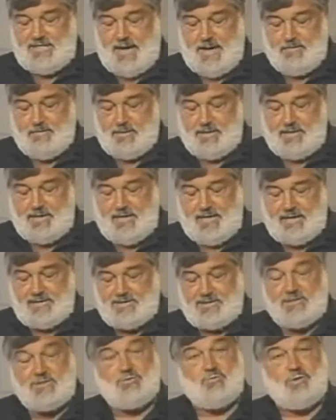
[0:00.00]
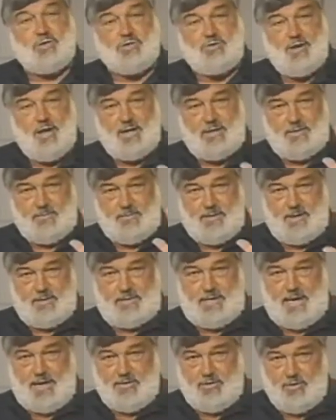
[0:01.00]
applications. We talked about
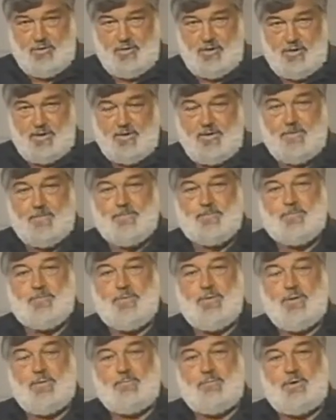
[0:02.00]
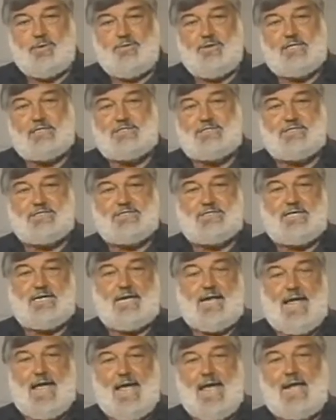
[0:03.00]
that earlier. But this is
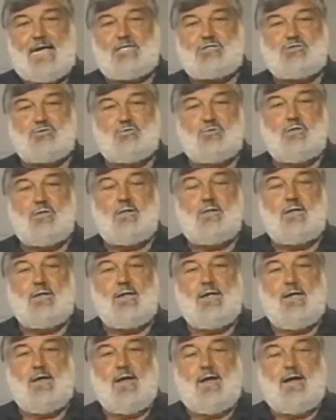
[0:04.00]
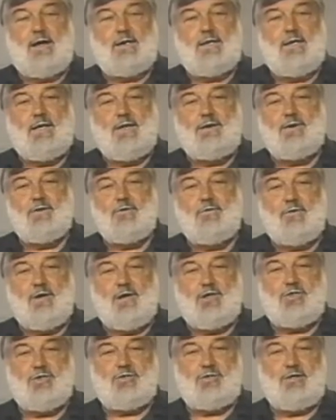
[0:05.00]
the actual
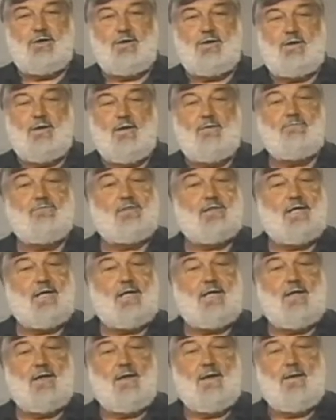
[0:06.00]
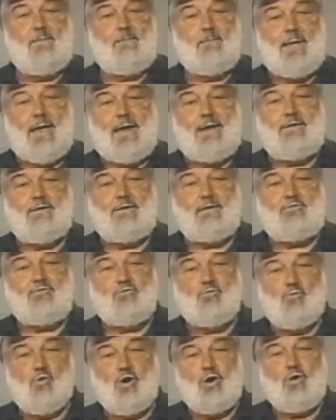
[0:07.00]
integration of the maintenance
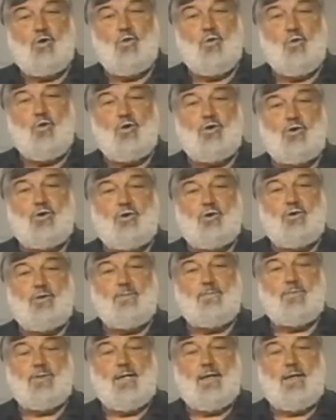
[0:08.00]
work order